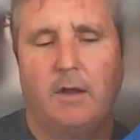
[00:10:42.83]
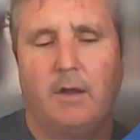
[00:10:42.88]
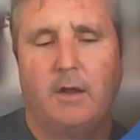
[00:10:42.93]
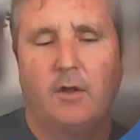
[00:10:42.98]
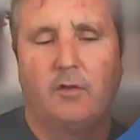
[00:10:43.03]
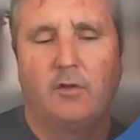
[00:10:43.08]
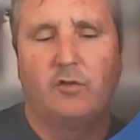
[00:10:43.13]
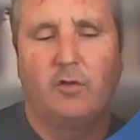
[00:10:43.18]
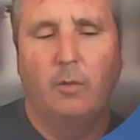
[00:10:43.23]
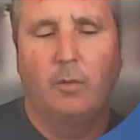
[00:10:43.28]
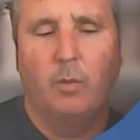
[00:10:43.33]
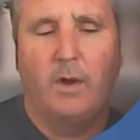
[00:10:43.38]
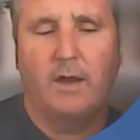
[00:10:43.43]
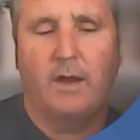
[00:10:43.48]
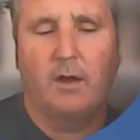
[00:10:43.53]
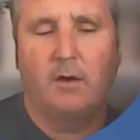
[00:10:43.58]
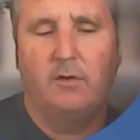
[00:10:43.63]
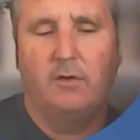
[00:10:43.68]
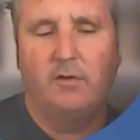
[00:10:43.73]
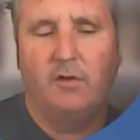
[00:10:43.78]
So we're
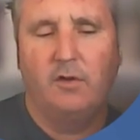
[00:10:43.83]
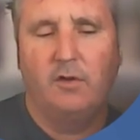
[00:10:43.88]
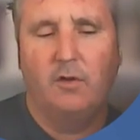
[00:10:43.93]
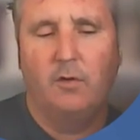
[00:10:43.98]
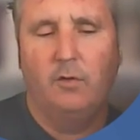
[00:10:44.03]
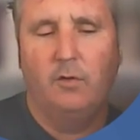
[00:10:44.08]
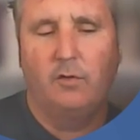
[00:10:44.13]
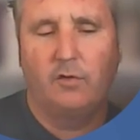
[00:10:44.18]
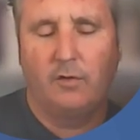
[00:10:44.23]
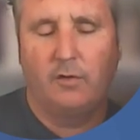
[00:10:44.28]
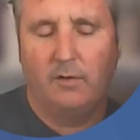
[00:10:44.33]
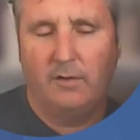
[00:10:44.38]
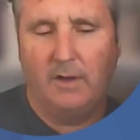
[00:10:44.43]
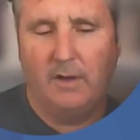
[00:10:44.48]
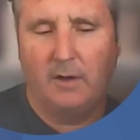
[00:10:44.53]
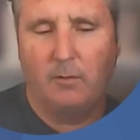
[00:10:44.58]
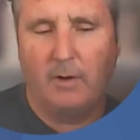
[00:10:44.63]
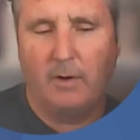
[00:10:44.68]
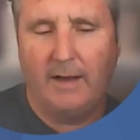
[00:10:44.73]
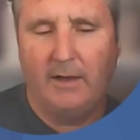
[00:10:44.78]
going to use
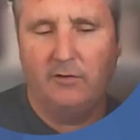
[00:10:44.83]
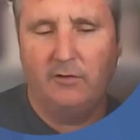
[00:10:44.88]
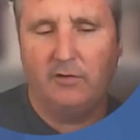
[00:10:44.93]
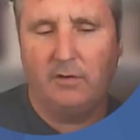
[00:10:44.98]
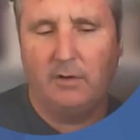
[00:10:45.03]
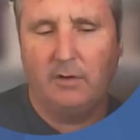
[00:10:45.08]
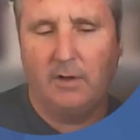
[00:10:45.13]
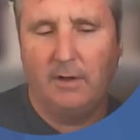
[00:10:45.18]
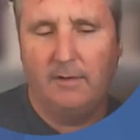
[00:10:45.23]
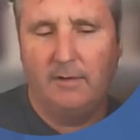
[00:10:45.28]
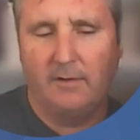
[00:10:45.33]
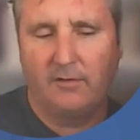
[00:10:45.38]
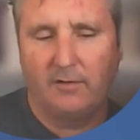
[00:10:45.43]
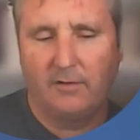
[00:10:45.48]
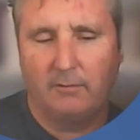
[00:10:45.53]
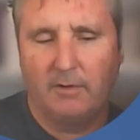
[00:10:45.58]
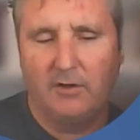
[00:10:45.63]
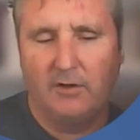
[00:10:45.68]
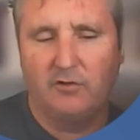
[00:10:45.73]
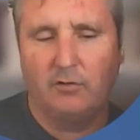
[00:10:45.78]
the equation in this
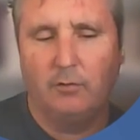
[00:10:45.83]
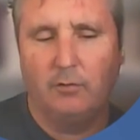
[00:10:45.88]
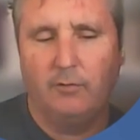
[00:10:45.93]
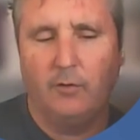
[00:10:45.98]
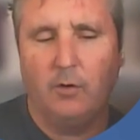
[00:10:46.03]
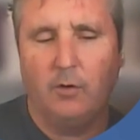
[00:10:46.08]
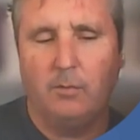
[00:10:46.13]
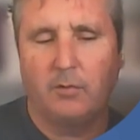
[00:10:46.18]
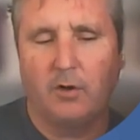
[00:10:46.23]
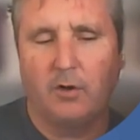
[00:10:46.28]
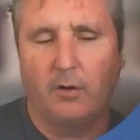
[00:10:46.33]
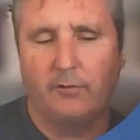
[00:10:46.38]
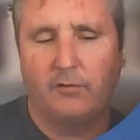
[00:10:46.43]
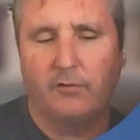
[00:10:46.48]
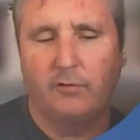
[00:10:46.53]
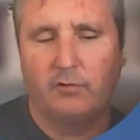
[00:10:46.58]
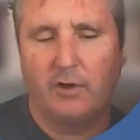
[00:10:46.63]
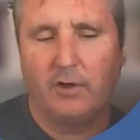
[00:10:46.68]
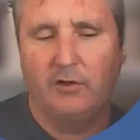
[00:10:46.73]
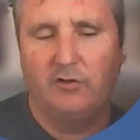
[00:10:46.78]
original form,
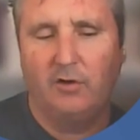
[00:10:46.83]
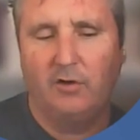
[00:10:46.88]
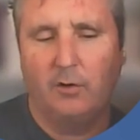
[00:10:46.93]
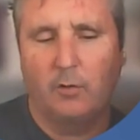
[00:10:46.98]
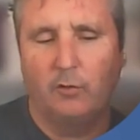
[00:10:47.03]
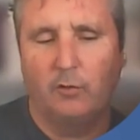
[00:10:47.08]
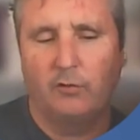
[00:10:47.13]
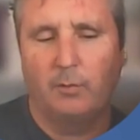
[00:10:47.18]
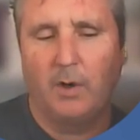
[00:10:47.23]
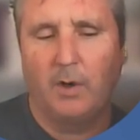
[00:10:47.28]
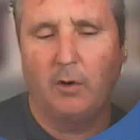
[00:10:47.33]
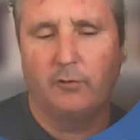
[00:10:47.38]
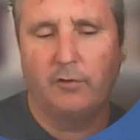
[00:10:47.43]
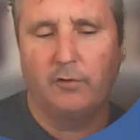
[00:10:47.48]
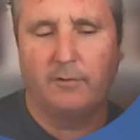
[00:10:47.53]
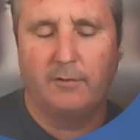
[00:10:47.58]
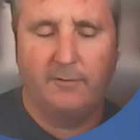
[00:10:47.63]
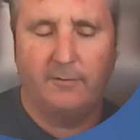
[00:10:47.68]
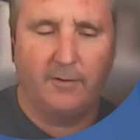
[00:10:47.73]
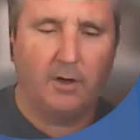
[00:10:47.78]
concentration equals
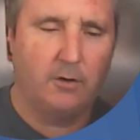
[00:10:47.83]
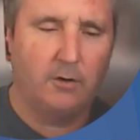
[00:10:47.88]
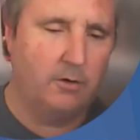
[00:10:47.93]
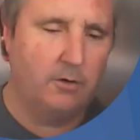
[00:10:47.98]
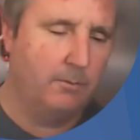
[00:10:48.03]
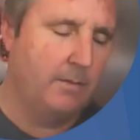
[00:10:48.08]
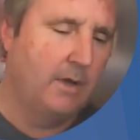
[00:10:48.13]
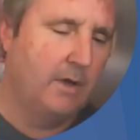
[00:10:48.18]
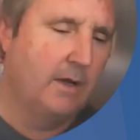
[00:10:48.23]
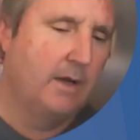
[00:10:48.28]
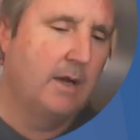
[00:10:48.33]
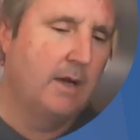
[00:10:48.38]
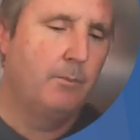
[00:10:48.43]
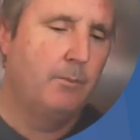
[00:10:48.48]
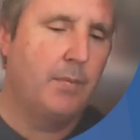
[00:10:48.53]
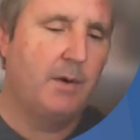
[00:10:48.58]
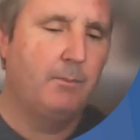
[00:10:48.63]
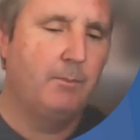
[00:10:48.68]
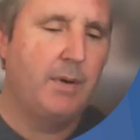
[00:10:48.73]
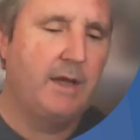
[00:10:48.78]
moles over volume,
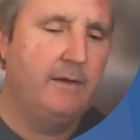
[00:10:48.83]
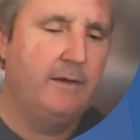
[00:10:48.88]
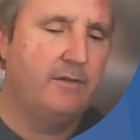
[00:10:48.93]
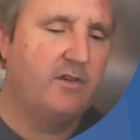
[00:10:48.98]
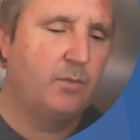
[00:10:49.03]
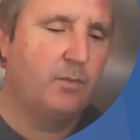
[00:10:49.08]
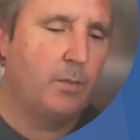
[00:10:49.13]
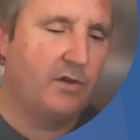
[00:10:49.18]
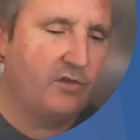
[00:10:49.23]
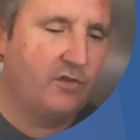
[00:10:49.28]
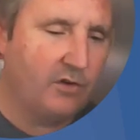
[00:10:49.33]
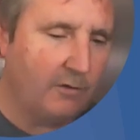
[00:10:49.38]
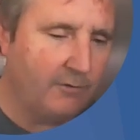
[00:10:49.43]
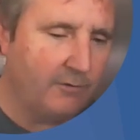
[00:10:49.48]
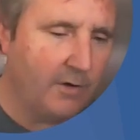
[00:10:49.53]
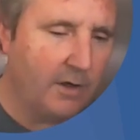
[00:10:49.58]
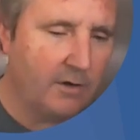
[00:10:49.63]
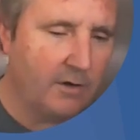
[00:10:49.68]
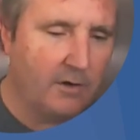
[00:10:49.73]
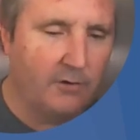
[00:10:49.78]
but being
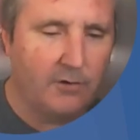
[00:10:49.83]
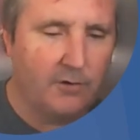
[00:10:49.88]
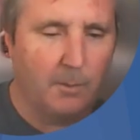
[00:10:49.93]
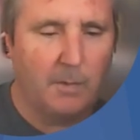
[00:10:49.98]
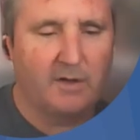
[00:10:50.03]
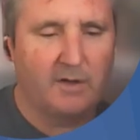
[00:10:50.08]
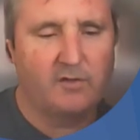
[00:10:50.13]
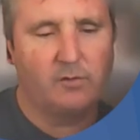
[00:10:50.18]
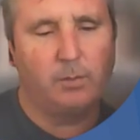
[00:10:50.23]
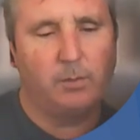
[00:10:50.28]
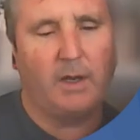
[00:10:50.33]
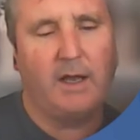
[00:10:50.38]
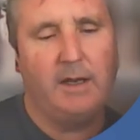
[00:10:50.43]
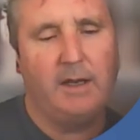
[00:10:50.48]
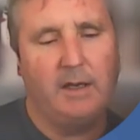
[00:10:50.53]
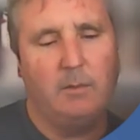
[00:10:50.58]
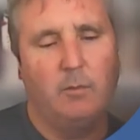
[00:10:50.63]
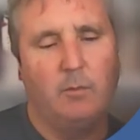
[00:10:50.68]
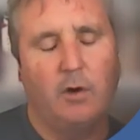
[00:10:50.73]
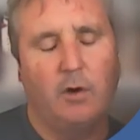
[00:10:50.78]
specific, because I'm
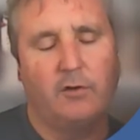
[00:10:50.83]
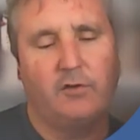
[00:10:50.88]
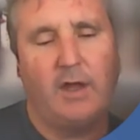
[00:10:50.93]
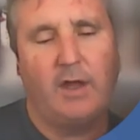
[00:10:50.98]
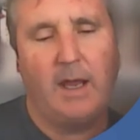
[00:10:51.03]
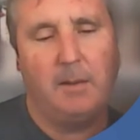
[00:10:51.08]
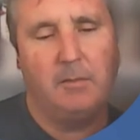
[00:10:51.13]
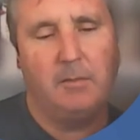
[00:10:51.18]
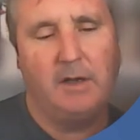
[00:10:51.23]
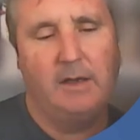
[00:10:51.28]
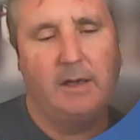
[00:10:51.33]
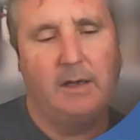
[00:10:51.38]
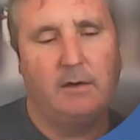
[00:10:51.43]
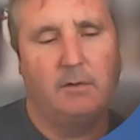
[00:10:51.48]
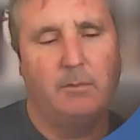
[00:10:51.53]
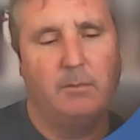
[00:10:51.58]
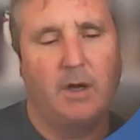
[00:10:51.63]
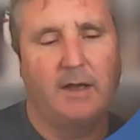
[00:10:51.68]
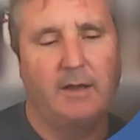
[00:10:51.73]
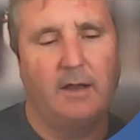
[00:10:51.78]
explaining what's happening here
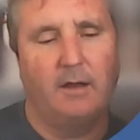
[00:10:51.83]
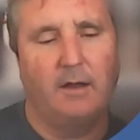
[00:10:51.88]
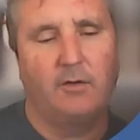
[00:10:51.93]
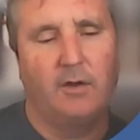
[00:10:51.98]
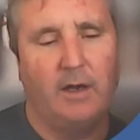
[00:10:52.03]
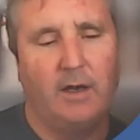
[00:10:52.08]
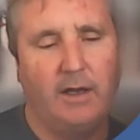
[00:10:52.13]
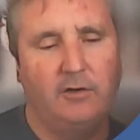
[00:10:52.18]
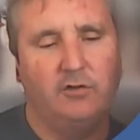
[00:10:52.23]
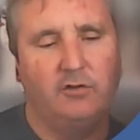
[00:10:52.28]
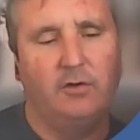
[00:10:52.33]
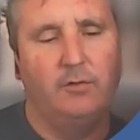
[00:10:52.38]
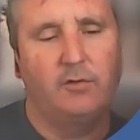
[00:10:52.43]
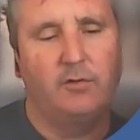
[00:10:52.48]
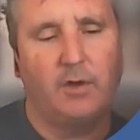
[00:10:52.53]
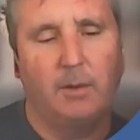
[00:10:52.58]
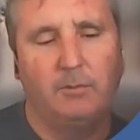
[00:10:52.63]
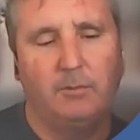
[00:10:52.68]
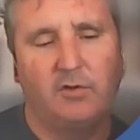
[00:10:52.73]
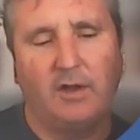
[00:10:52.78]
in my
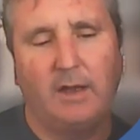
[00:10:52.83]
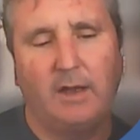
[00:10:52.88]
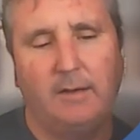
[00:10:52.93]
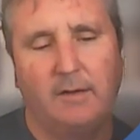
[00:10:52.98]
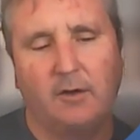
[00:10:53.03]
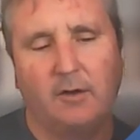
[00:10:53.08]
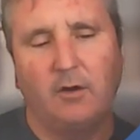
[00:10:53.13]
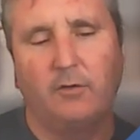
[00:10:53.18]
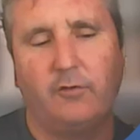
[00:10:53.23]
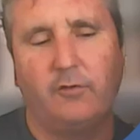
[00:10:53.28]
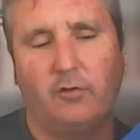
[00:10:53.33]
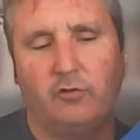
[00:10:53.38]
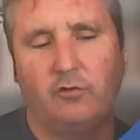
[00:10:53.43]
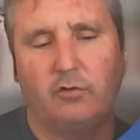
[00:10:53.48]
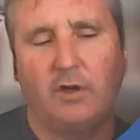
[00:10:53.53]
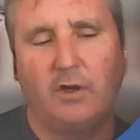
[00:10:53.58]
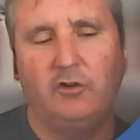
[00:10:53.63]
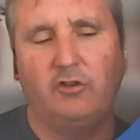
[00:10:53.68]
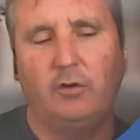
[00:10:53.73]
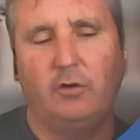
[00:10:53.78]
calculations, I'm saying the
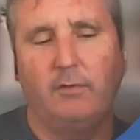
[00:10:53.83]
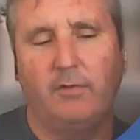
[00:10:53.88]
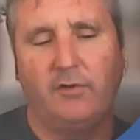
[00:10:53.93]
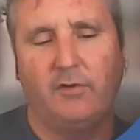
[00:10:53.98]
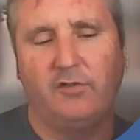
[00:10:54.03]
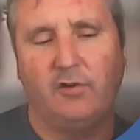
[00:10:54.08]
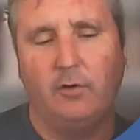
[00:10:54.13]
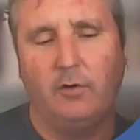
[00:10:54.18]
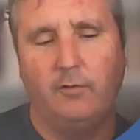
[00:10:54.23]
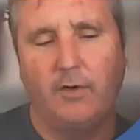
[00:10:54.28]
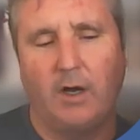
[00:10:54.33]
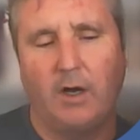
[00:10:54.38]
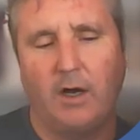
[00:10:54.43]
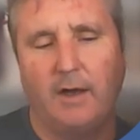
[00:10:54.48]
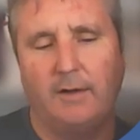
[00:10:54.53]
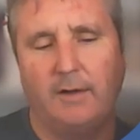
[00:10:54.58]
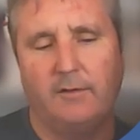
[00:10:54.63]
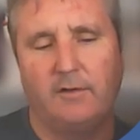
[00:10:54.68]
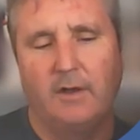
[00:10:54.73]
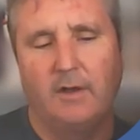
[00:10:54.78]
concentration of the silver
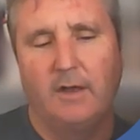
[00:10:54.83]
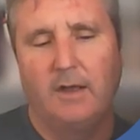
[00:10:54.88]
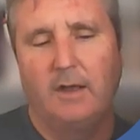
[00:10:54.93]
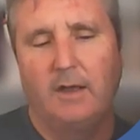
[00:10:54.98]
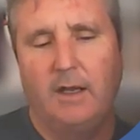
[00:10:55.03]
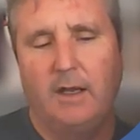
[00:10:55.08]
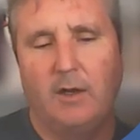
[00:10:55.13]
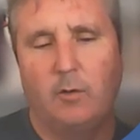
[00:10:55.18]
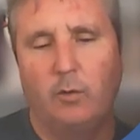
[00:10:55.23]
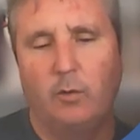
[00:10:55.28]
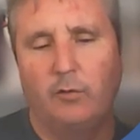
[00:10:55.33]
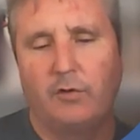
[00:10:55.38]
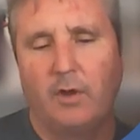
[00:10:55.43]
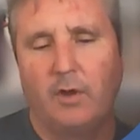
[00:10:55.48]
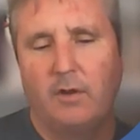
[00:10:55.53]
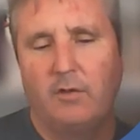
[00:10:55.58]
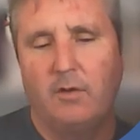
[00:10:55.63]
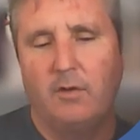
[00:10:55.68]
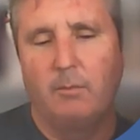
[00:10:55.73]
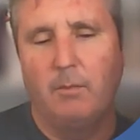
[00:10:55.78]
ions equals
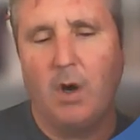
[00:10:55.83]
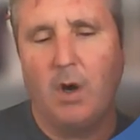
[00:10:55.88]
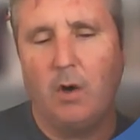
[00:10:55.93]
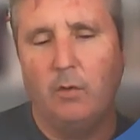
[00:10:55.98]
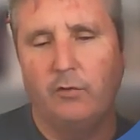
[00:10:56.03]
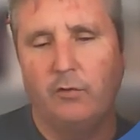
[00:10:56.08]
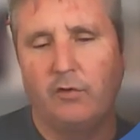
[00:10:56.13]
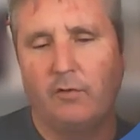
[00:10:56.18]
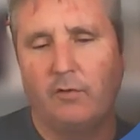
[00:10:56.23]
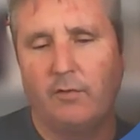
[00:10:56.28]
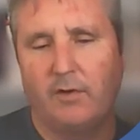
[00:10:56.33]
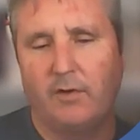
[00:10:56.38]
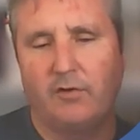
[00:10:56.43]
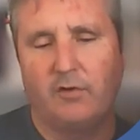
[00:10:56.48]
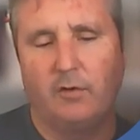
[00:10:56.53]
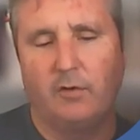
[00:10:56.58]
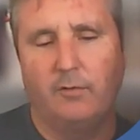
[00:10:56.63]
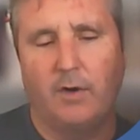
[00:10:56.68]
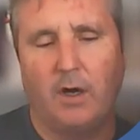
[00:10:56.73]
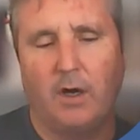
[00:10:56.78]
the moles of the
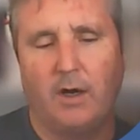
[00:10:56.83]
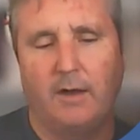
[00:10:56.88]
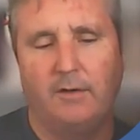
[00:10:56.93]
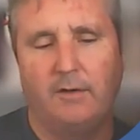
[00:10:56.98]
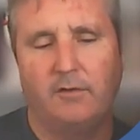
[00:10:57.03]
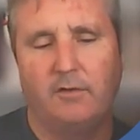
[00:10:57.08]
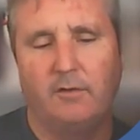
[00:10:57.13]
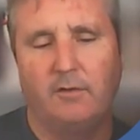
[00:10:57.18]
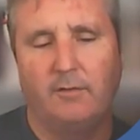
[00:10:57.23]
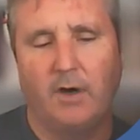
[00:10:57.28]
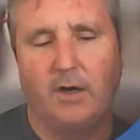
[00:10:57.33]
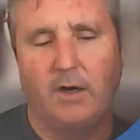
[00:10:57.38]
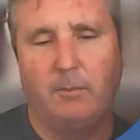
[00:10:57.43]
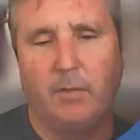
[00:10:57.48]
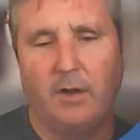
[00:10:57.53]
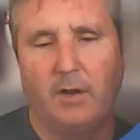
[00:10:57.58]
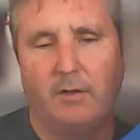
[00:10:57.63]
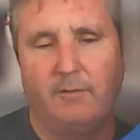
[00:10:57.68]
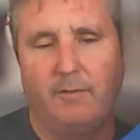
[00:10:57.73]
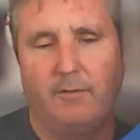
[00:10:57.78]
silver ions divided
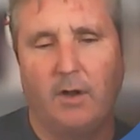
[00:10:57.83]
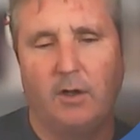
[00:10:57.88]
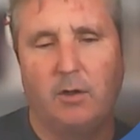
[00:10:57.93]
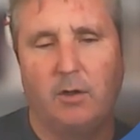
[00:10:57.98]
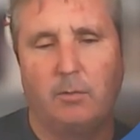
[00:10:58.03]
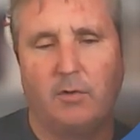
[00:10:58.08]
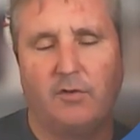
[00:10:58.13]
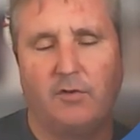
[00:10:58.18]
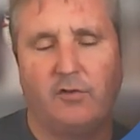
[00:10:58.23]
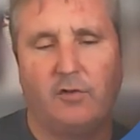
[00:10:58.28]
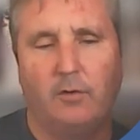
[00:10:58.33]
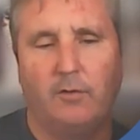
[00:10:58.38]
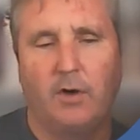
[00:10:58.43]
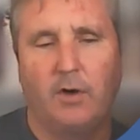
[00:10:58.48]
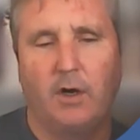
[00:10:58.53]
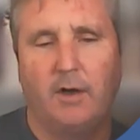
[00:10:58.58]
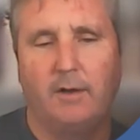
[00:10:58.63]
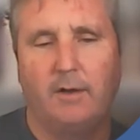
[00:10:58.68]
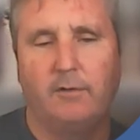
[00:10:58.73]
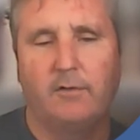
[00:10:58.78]
by the volume of the
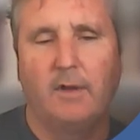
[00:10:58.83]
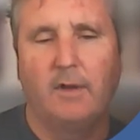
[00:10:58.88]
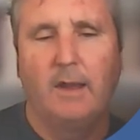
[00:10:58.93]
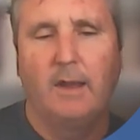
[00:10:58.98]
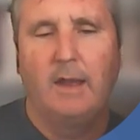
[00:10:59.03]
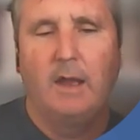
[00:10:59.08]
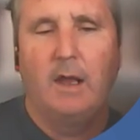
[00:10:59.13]
silver ions.